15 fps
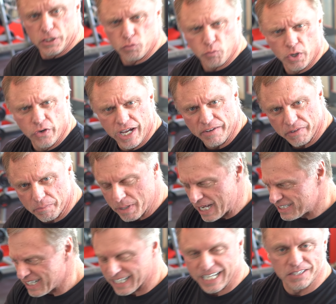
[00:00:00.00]
It's real heavy.
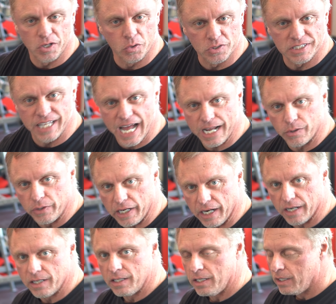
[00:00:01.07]
Imagine I got the whole stack on
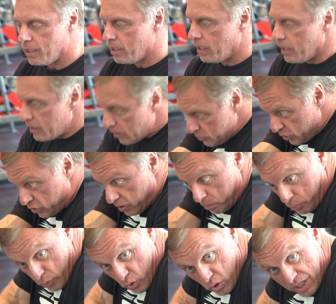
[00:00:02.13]
it. Now you can
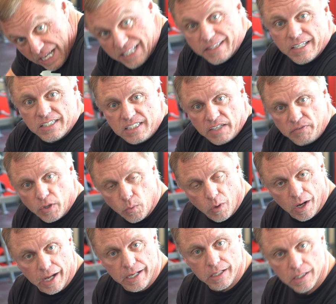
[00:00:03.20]
pull like this if you
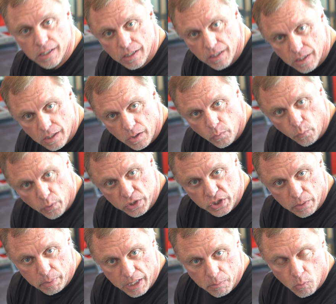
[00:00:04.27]
want,
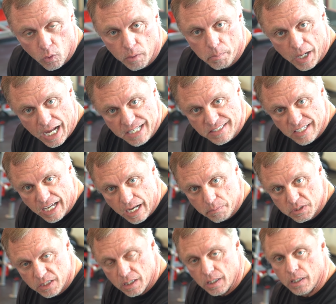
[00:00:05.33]
which would be more
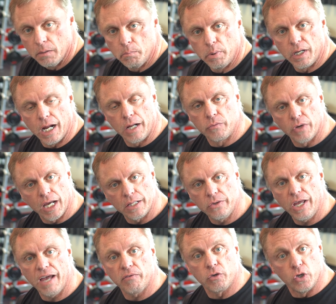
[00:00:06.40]
biceps, but I'd rather
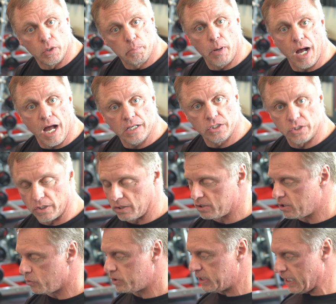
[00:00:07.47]
you have good posture.
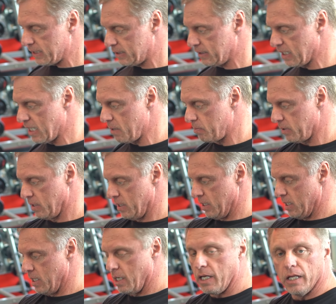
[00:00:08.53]
So chest
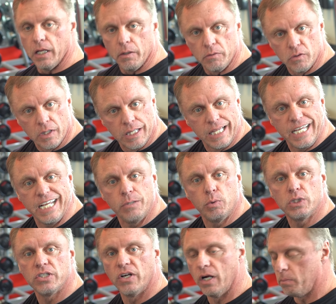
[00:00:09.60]
up, lead
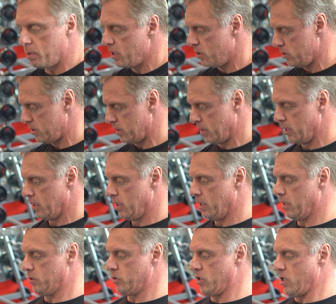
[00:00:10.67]
with your elbows,
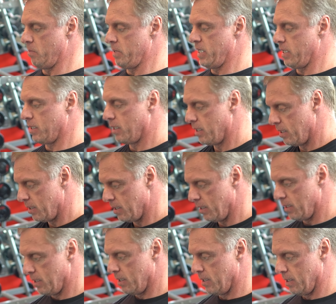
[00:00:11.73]
and draw them in.
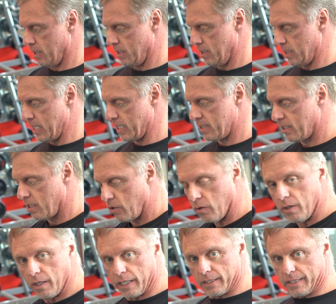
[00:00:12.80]
Like so,
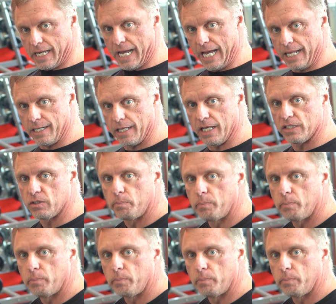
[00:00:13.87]
like that, as